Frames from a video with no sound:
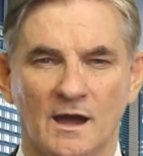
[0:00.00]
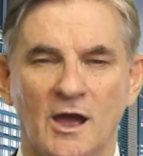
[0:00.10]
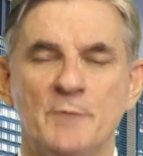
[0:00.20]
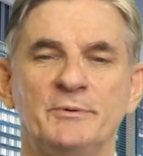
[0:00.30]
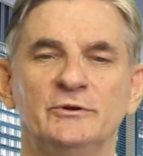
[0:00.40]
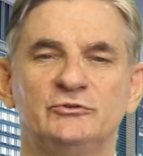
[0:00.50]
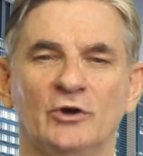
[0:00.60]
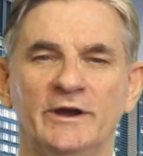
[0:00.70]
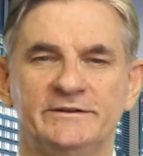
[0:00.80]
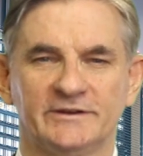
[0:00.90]
I hope you
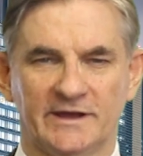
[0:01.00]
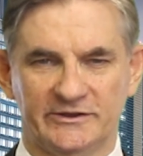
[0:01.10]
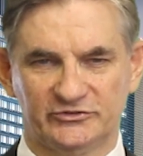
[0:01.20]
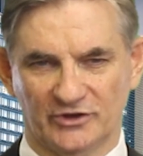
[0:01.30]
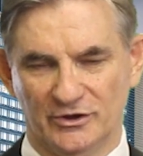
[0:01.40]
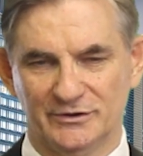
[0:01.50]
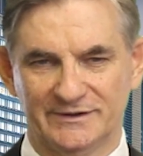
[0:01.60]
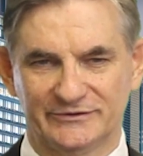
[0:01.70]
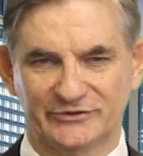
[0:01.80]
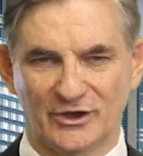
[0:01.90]
enjoyed today's show,
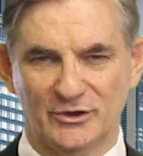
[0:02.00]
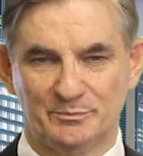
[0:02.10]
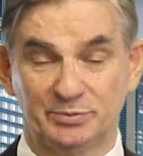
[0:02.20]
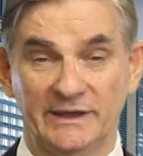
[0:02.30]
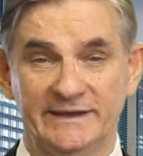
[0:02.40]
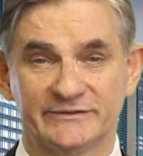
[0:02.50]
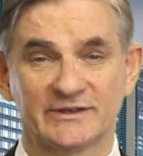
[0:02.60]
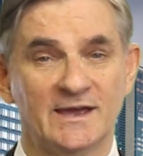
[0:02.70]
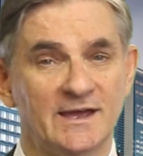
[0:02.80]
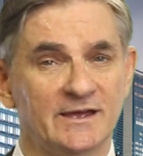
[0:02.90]
and so please
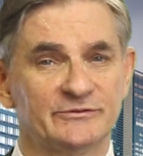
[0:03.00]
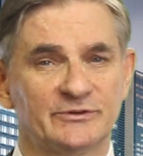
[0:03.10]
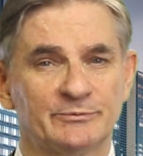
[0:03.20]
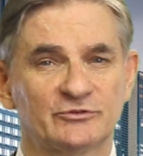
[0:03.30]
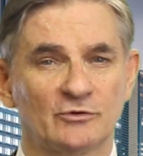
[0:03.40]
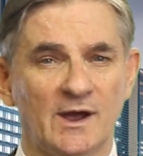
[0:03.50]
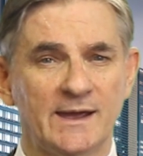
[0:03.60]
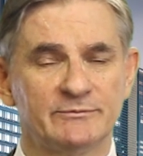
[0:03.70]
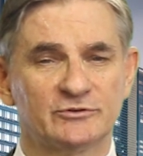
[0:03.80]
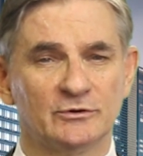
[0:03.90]

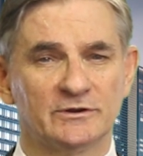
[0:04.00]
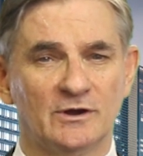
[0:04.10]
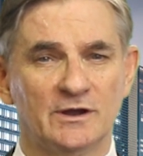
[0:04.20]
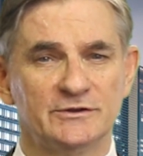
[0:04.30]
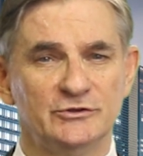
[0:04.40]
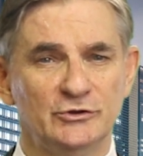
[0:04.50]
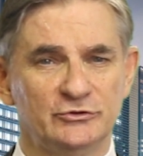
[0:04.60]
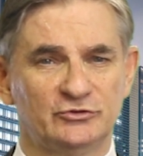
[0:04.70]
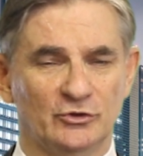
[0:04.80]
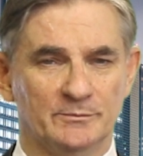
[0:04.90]
subscribe to it on
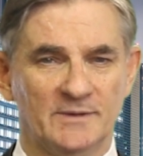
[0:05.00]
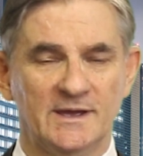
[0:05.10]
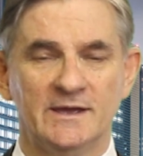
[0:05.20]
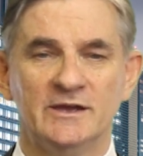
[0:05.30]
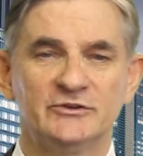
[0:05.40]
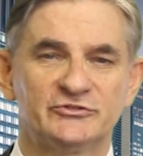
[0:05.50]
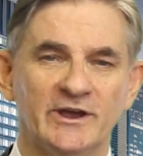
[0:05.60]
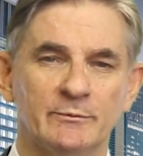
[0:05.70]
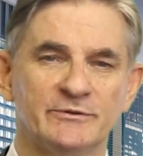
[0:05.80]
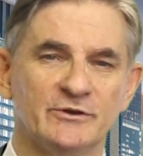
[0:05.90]
YouTube.
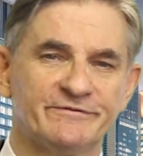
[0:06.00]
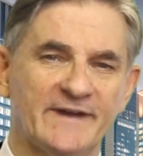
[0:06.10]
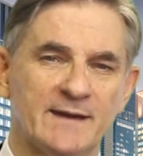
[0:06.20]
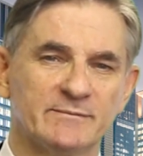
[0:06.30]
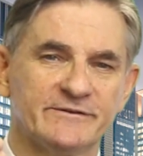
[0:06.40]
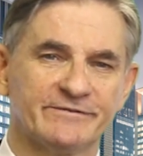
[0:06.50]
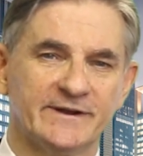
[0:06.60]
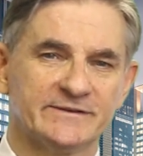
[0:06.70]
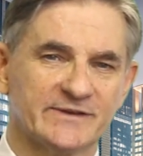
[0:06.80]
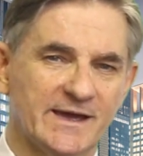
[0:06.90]
Share it with your family,
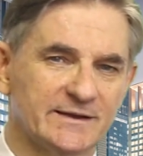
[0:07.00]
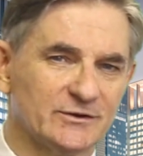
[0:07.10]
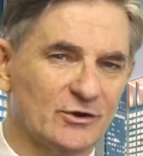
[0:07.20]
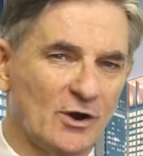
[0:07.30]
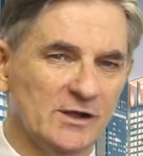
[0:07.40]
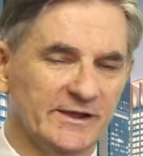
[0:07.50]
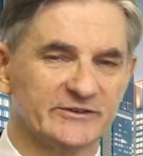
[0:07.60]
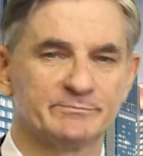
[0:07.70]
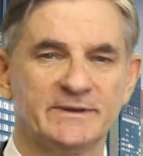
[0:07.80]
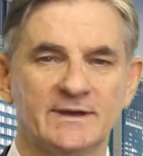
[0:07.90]
friends, and
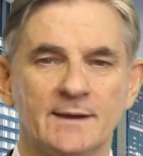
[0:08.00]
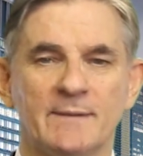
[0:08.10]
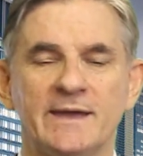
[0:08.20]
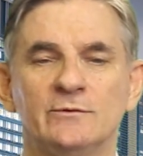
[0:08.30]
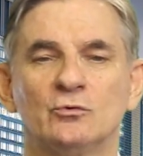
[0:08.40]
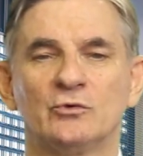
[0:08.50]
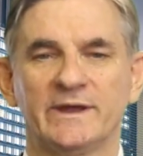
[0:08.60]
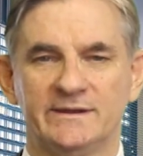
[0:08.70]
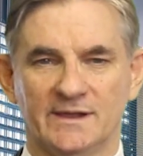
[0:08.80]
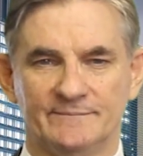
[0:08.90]
colleagues. Become a
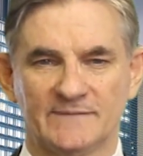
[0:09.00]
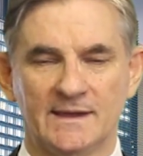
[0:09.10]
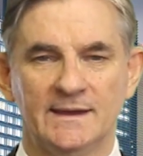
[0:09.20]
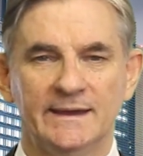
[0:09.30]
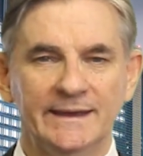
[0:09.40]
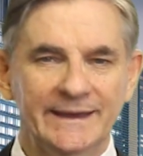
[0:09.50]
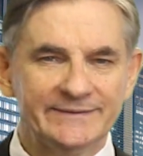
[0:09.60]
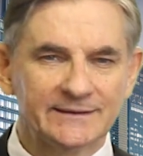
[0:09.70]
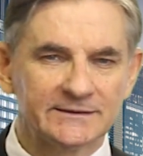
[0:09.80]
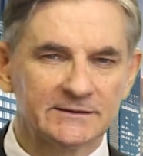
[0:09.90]
regular.
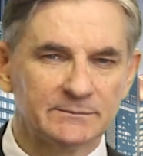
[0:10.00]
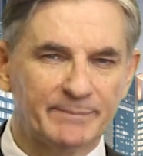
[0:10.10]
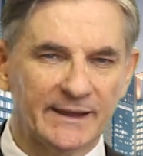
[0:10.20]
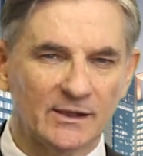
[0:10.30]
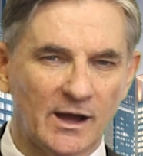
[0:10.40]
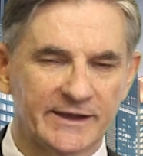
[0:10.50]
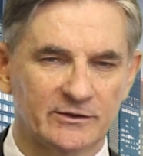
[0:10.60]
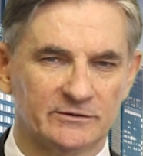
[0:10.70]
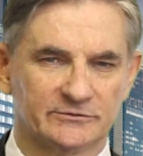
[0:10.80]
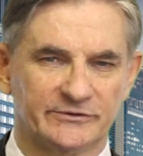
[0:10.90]
Hit the little bell
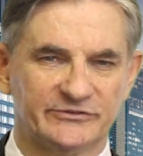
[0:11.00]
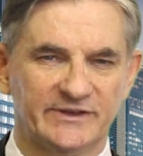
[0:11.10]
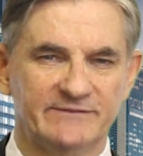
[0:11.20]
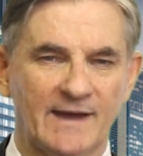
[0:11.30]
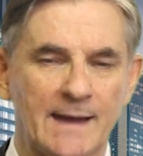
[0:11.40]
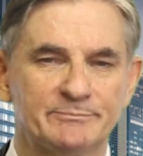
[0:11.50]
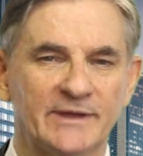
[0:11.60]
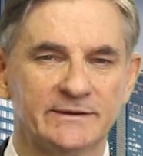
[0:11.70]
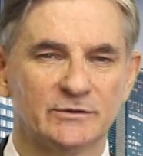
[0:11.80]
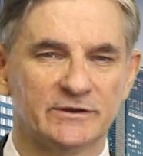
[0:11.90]
icon to receive
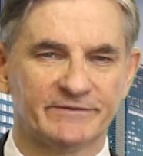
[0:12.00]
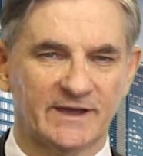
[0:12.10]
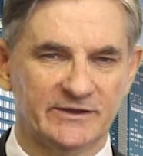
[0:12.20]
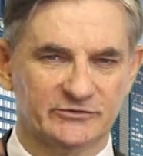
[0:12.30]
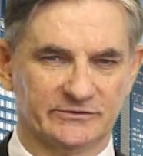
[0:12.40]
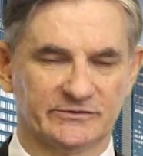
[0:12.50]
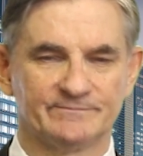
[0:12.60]
update notifications.